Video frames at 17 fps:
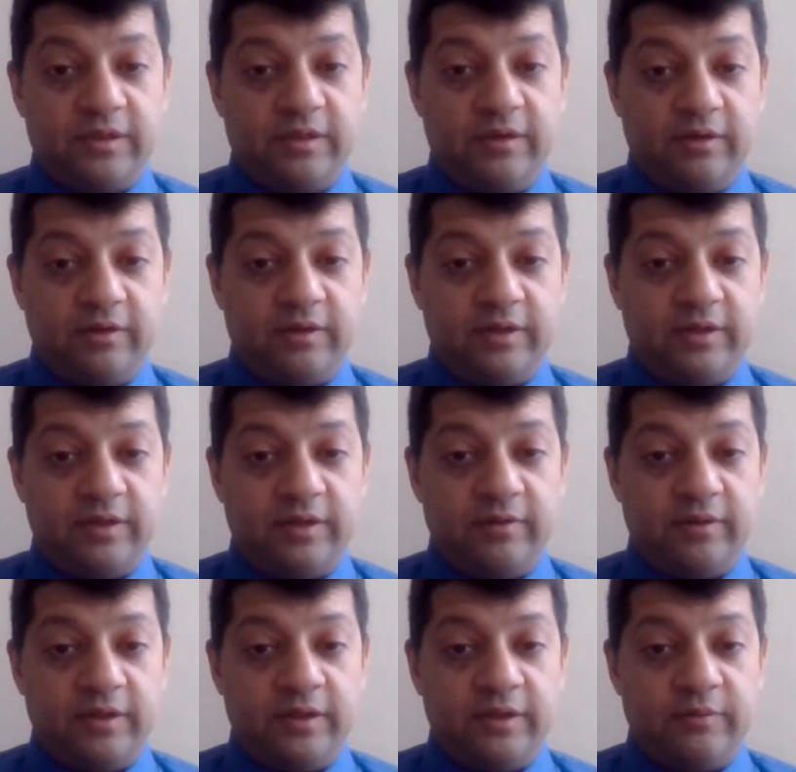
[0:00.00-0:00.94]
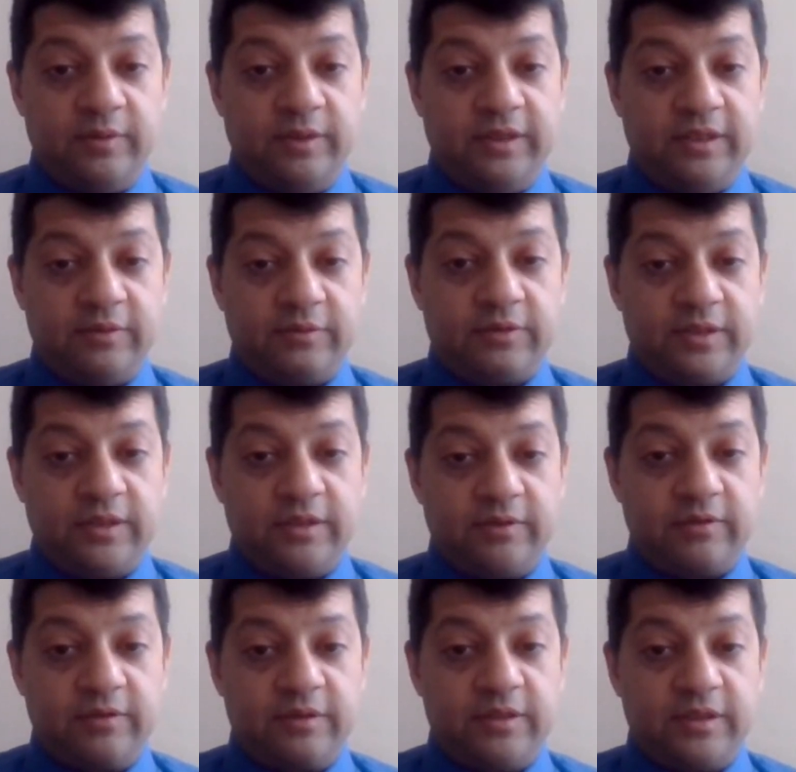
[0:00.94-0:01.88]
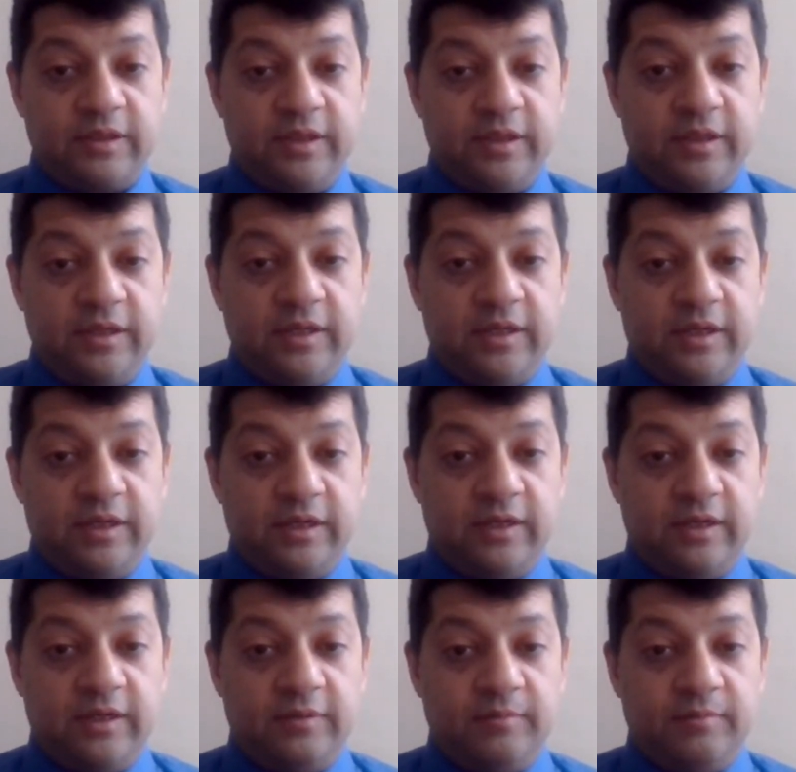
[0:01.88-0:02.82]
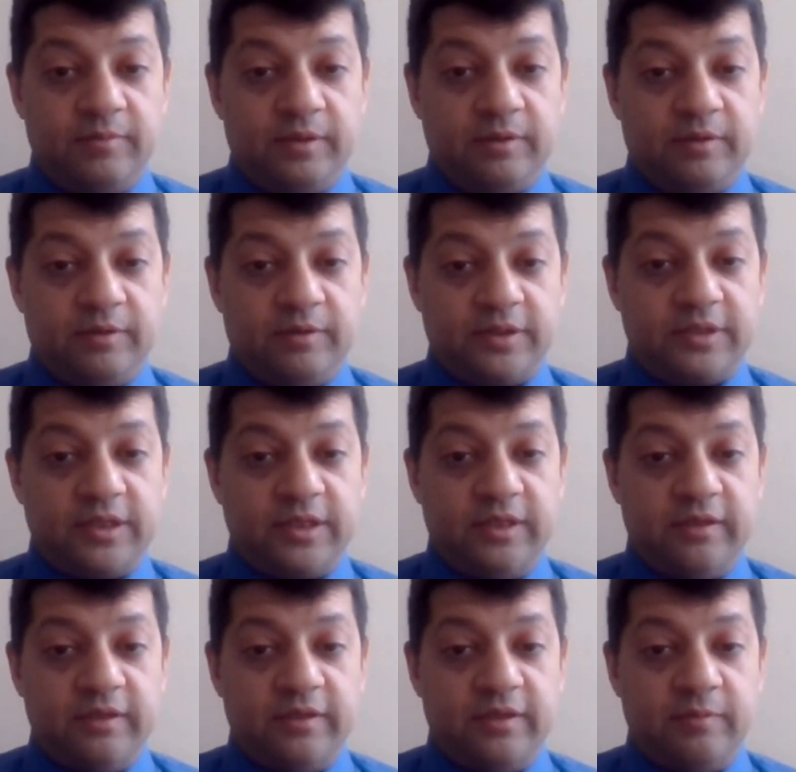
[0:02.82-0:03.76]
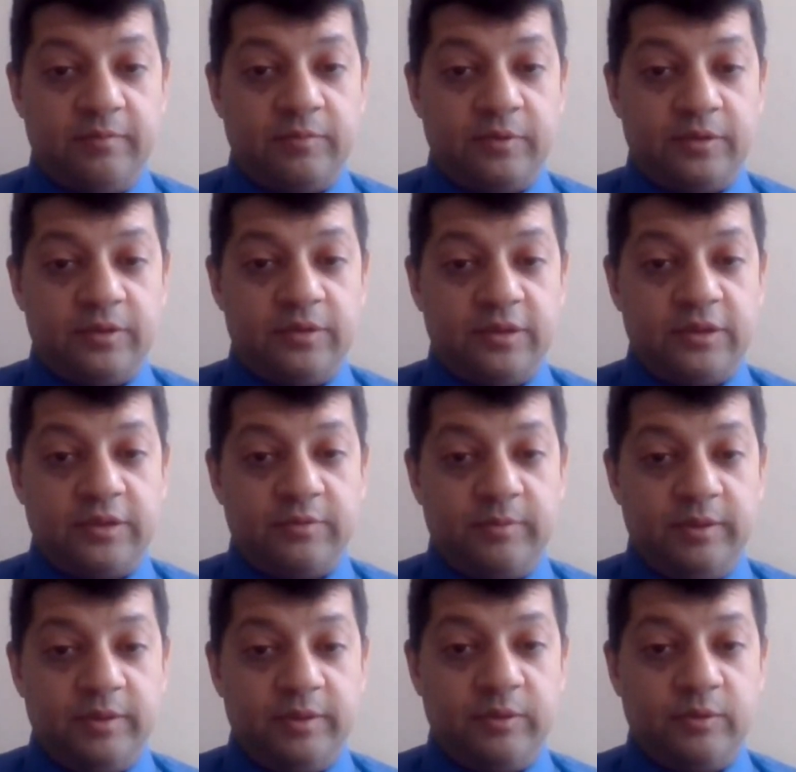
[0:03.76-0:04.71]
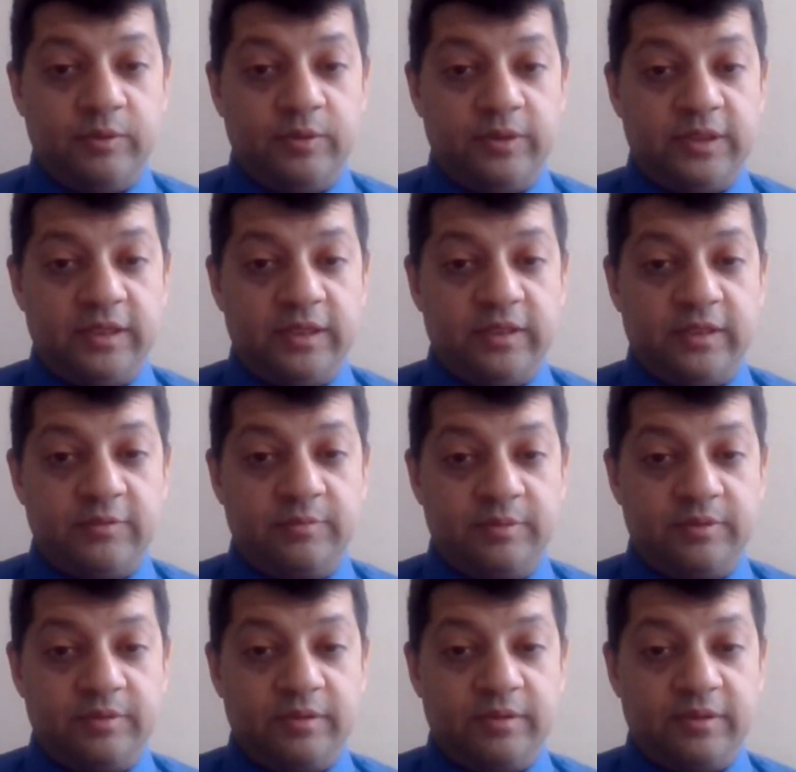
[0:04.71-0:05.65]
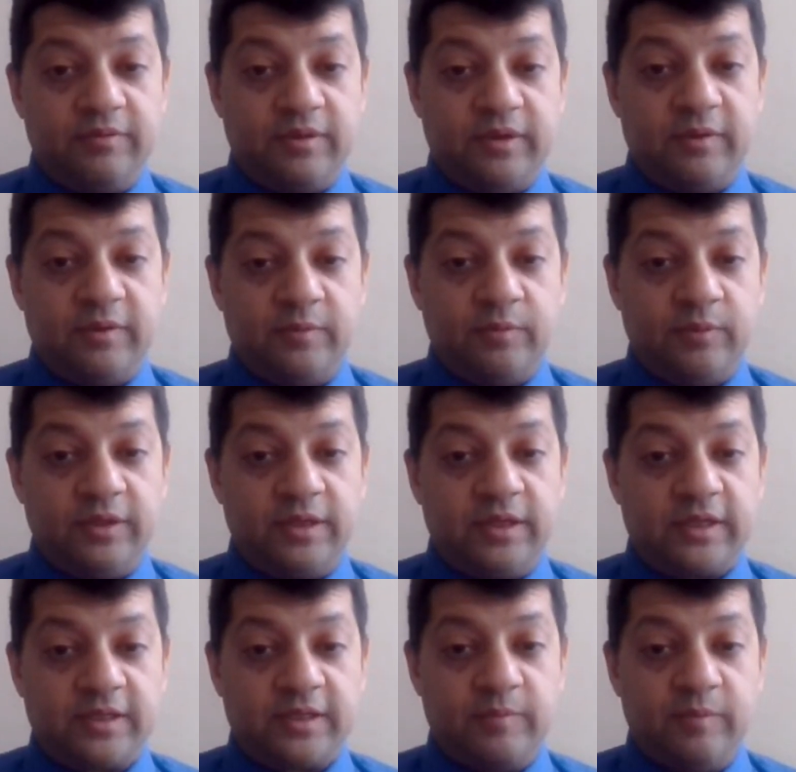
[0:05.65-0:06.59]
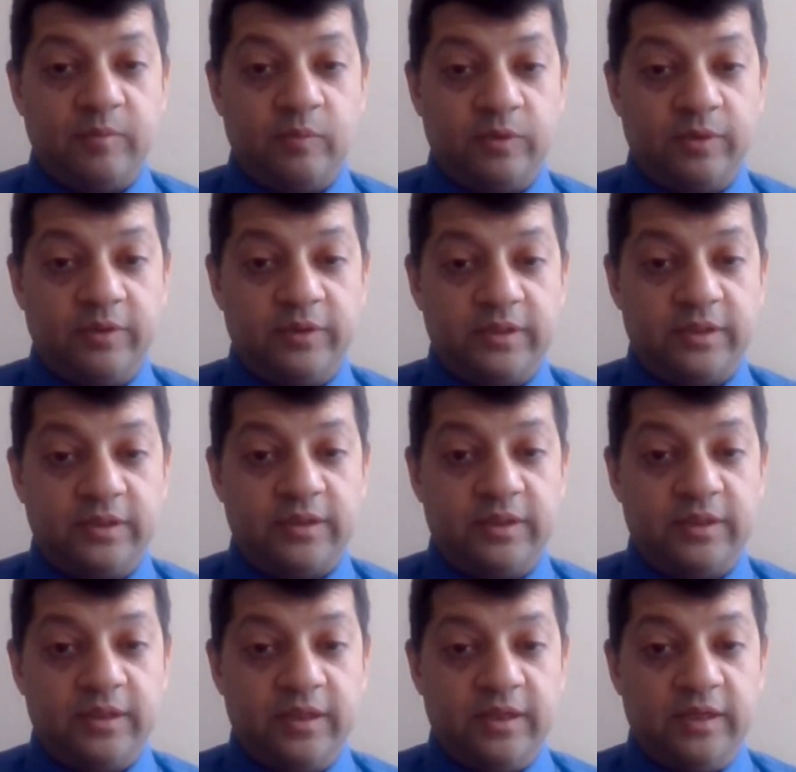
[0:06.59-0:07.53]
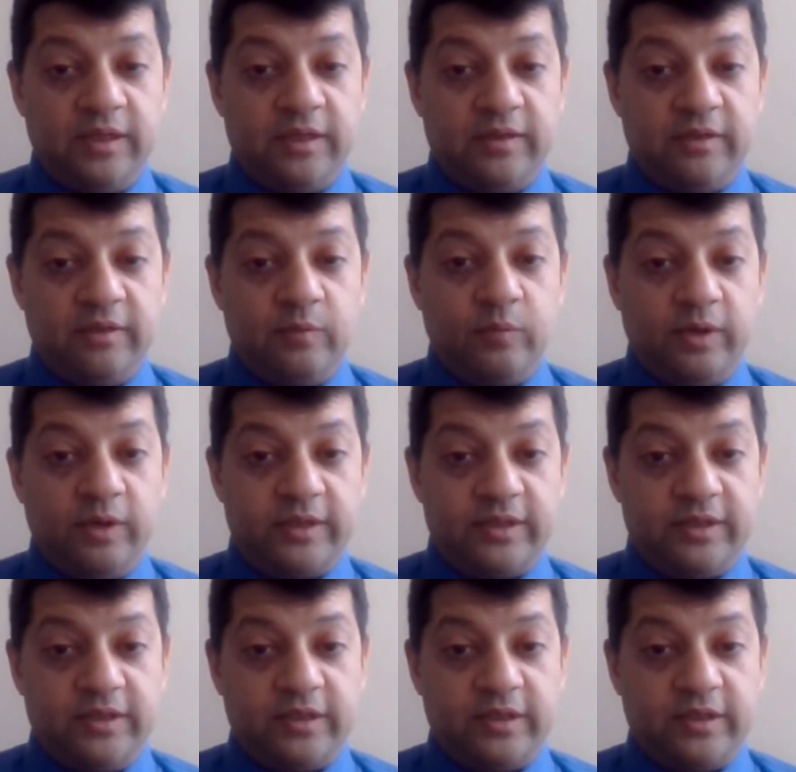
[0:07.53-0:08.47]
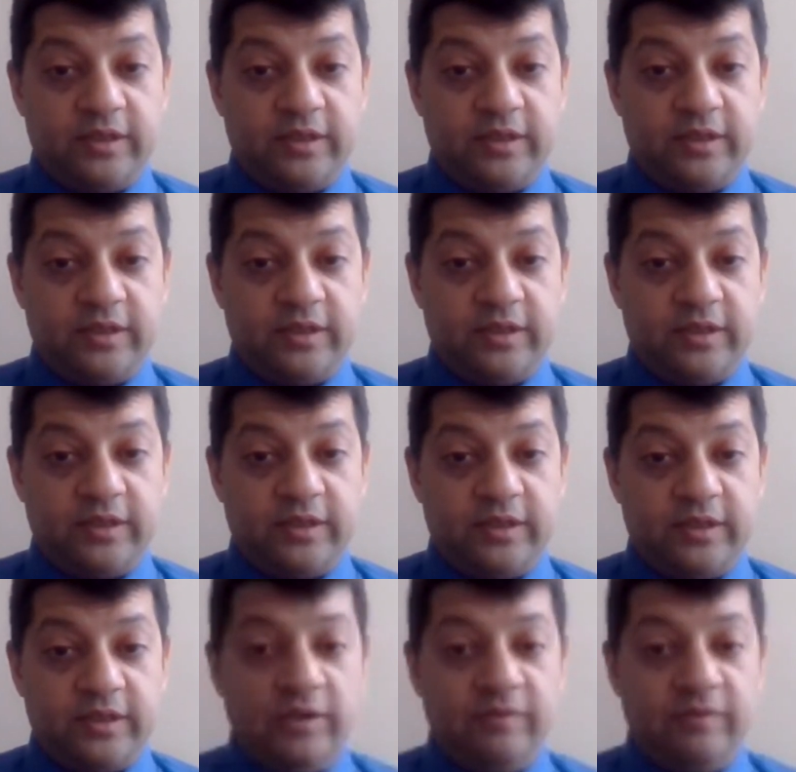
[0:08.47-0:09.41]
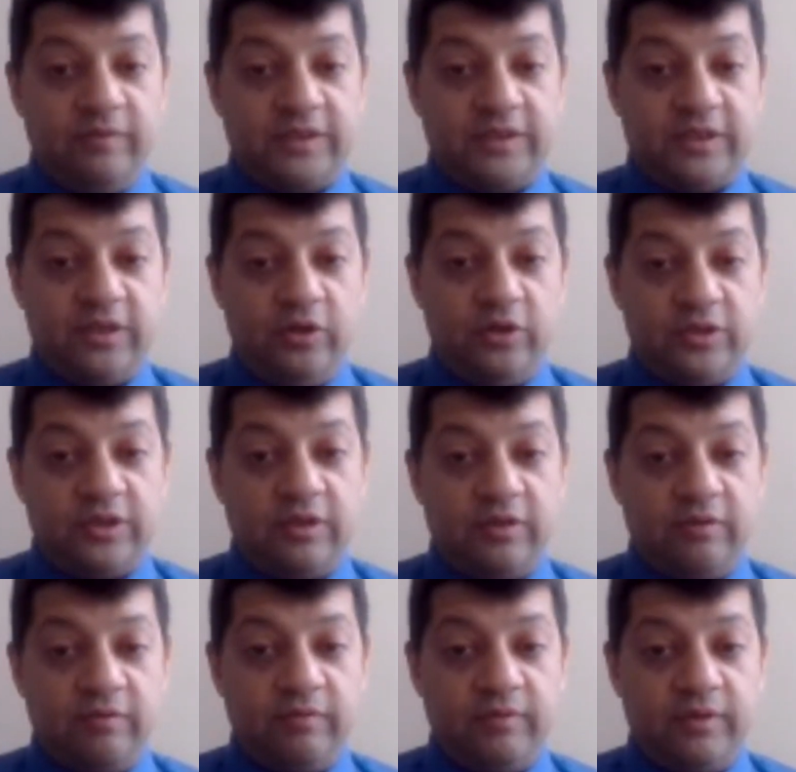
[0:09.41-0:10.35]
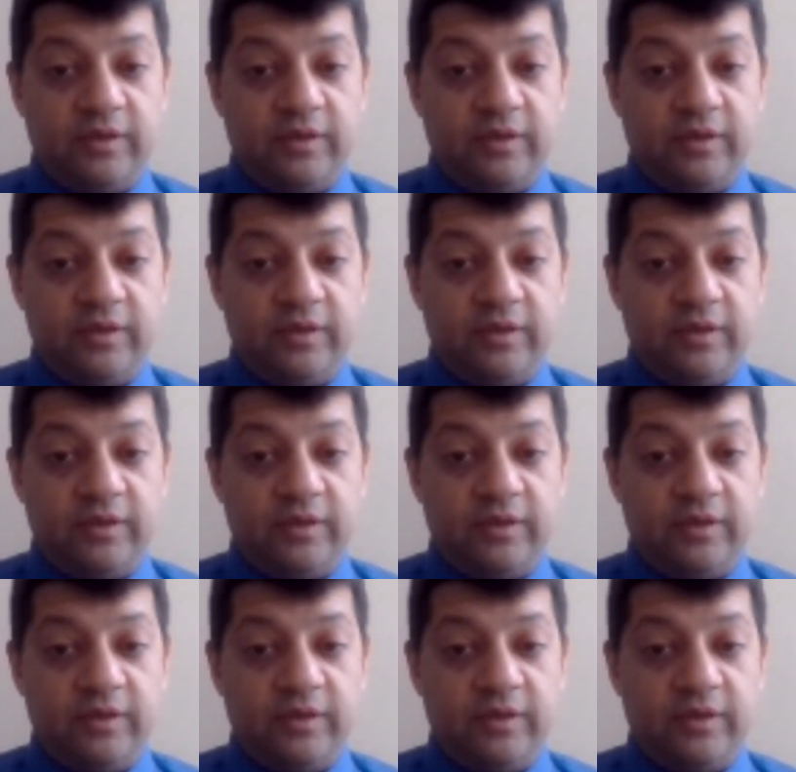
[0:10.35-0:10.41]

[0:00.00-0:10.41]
A lot of now retail sales are asking them not just to be order takers, but to actually find out what the customer wants. And what I suggest is you invest in yourself.